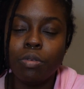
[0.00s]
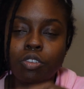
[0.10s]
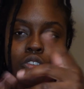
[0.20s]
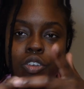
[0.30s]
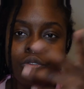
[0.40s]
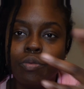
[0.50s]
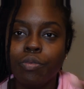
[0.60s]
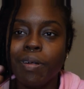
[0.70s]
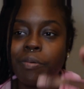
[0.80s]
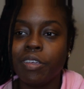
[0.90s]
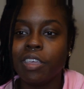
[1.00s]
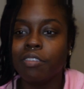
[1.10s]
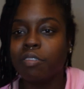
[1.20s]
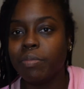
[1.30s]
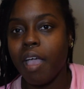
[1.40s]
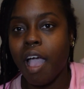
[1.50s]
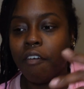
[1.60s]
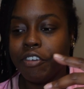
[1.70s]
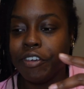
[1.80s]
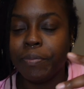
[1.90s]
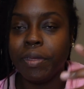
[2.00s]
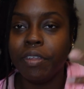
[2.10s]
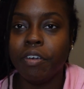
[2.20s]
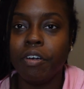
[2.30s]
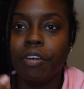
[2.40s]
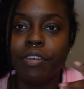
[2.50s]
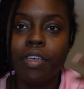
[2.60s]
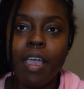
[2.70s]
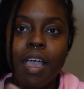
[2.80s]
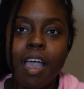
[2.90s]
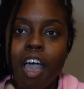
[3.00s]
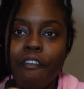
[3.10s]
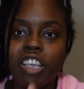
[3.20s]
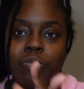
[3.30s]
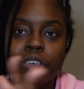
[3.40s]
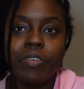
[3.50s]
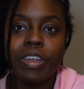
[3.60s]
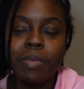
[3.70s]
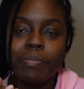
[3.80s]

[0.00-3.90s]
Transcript: But you know, we're probably gonna get a little bit after, depending on how fast we get ready.